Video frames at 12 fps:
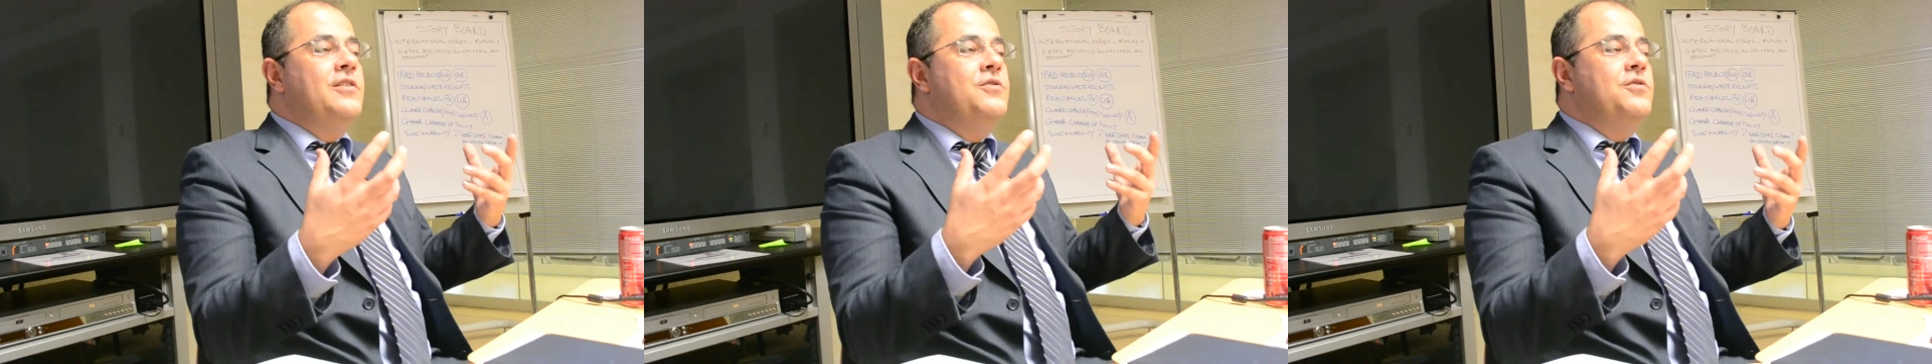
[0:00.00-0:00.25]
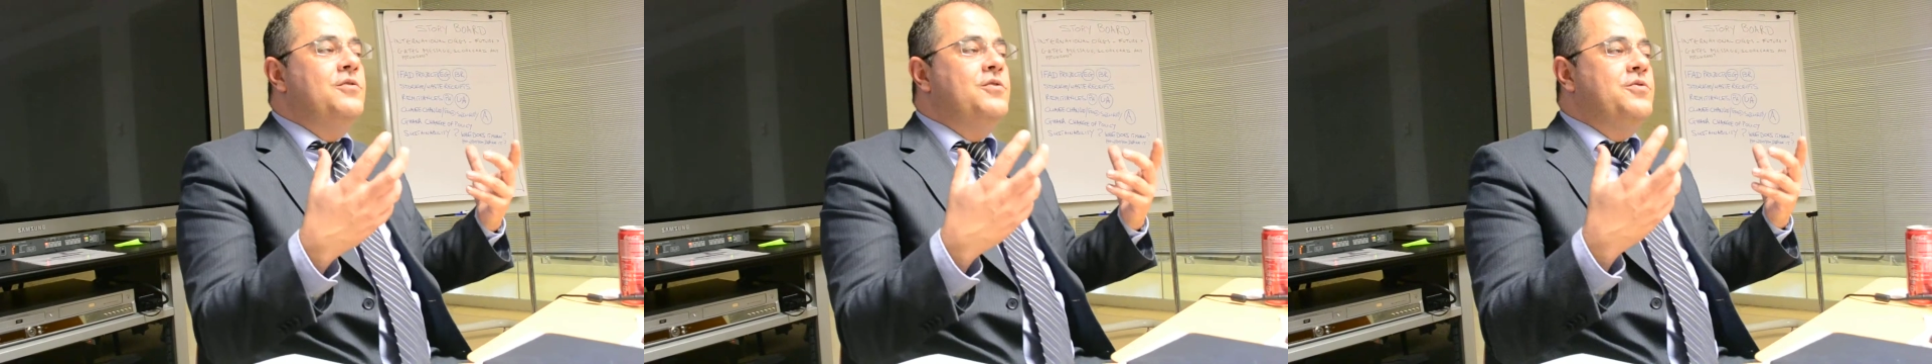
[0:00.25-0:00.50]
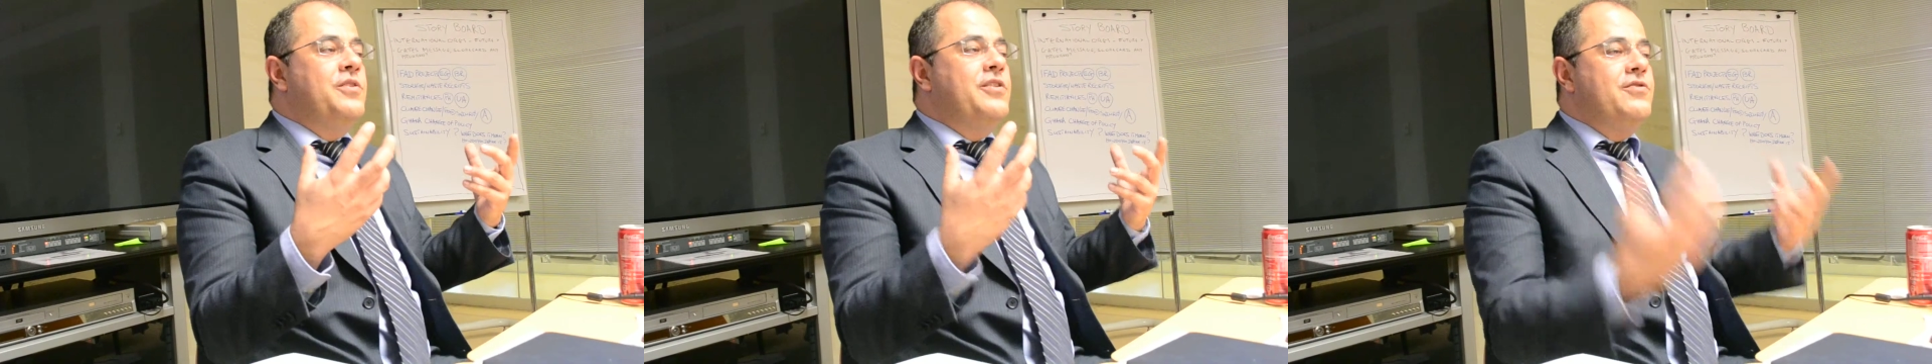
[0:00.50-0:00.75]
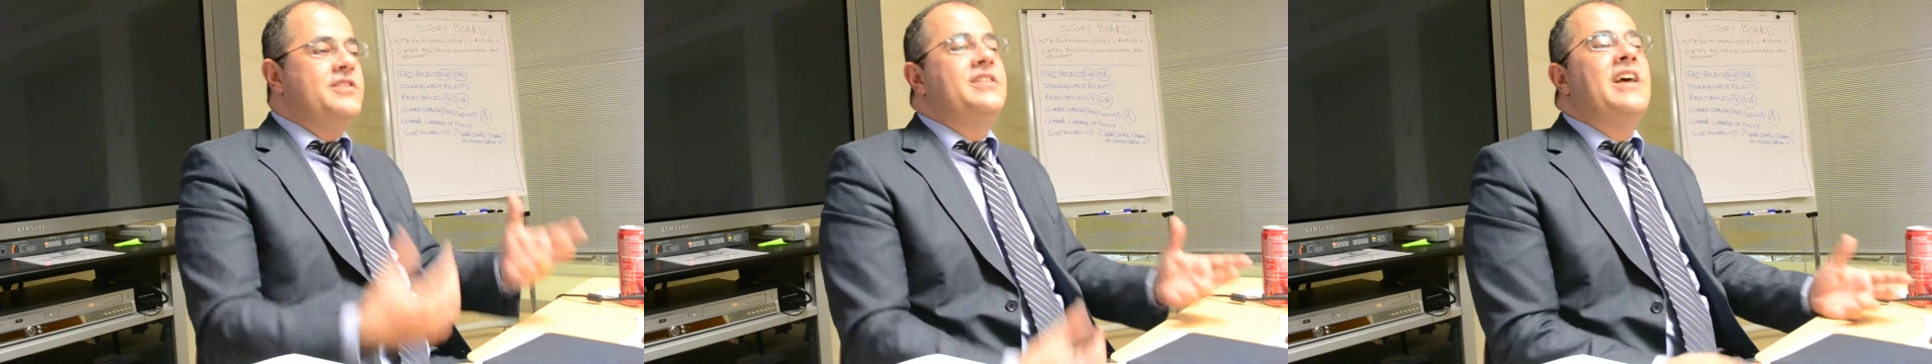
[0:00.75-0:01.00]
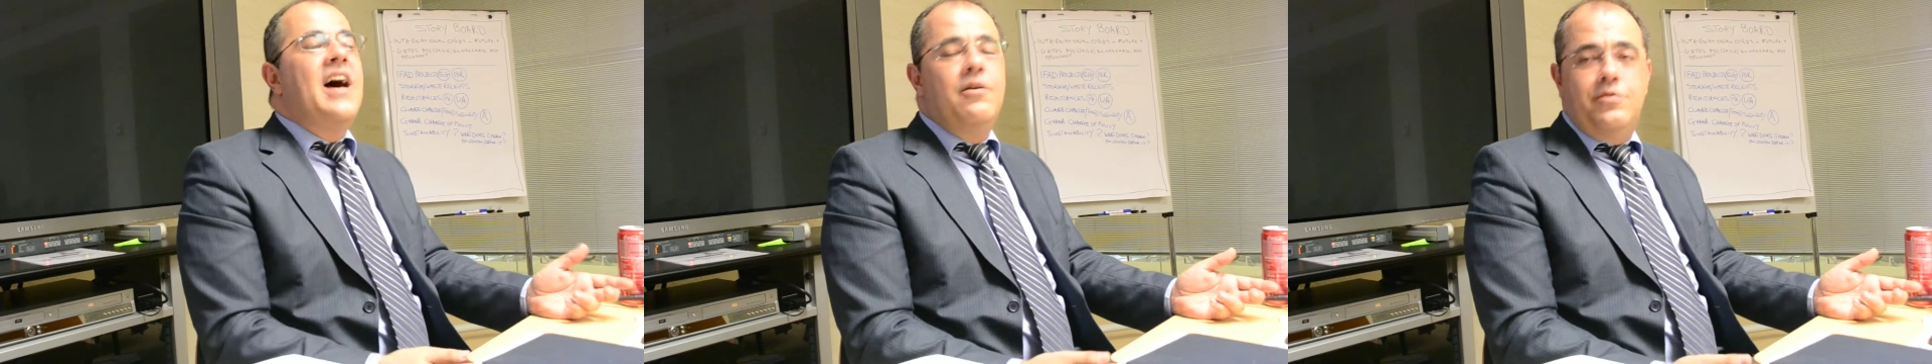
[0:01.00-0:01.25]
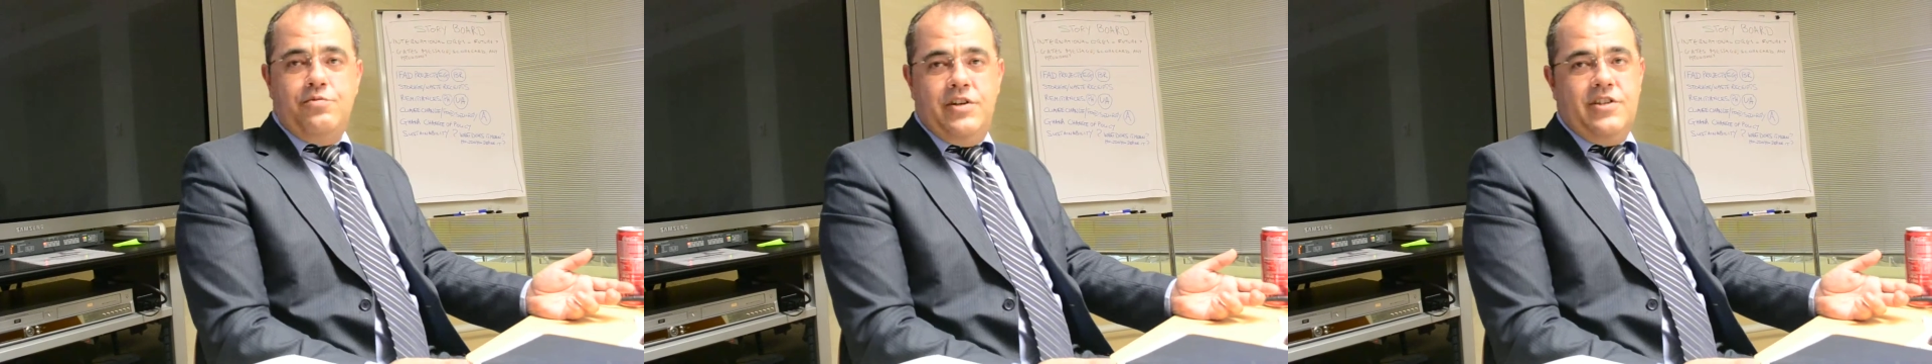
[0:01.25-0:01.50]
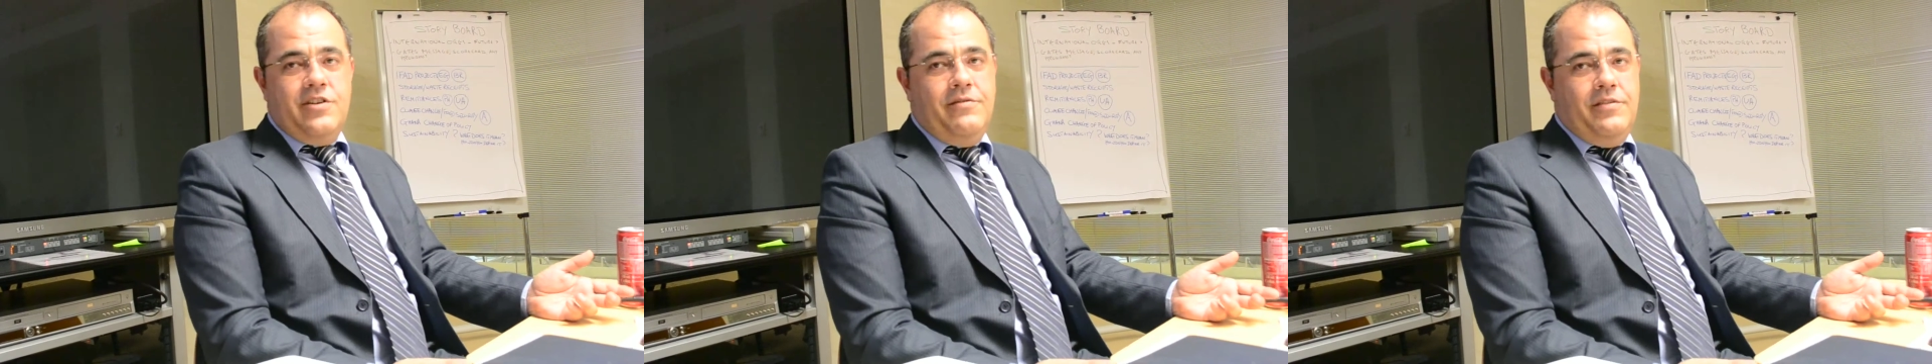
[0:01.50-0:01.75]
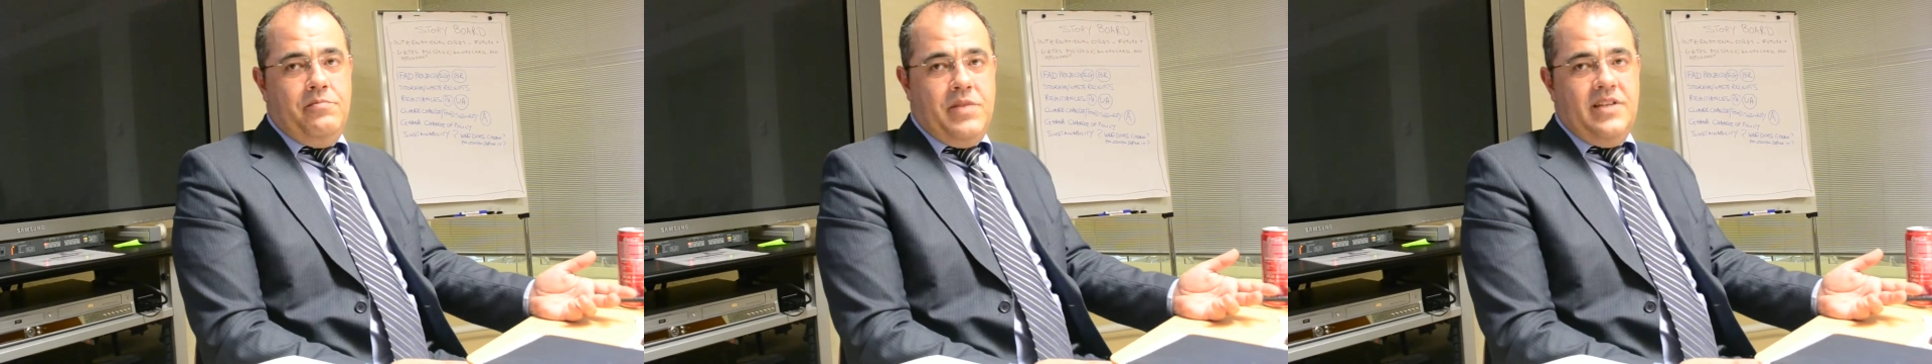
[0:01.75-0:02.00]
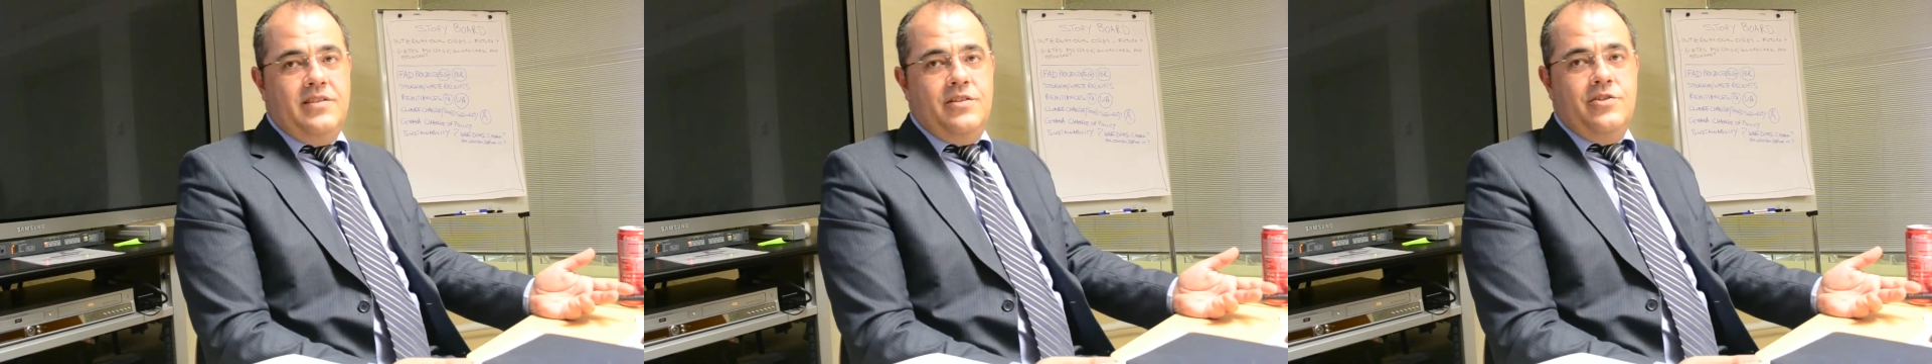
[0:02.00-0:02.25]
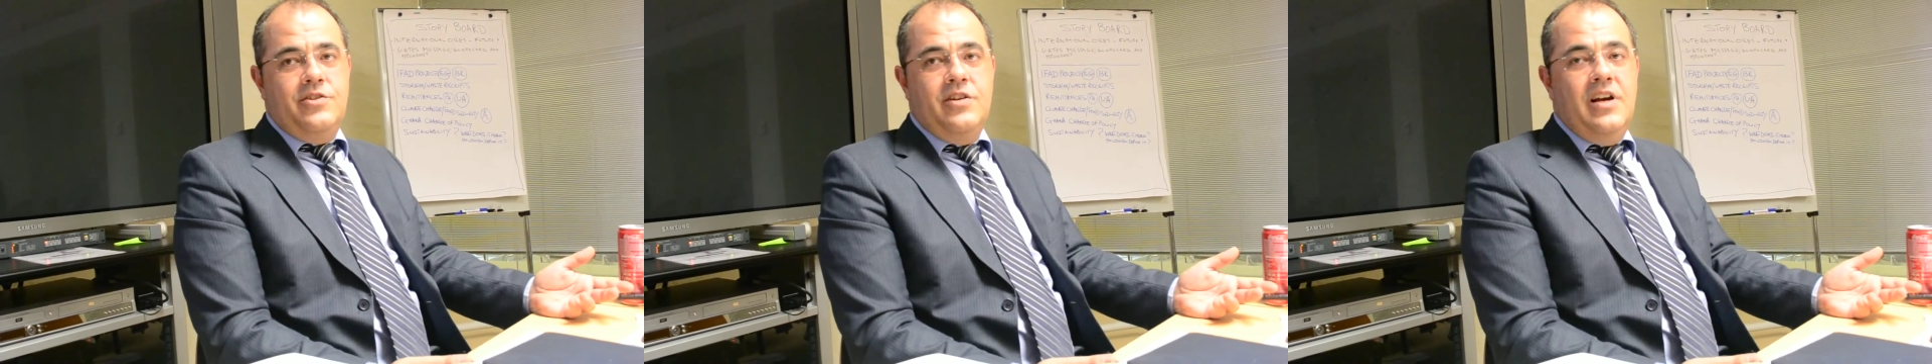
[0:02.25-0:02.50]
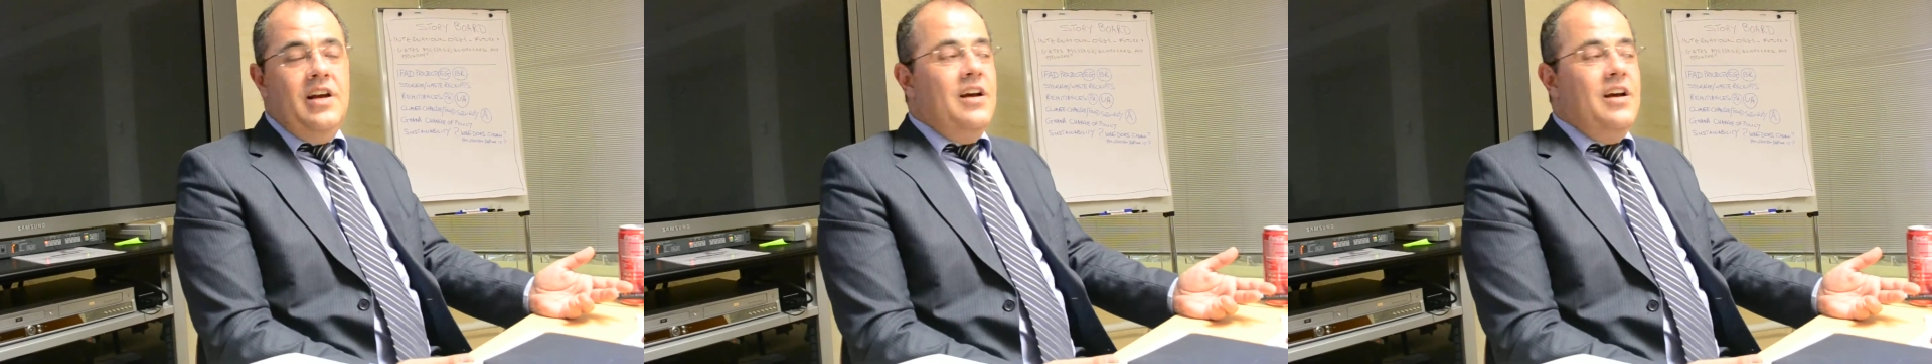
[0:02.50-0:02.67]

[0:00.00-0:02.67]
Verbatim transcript: do to increase the outreach of the message.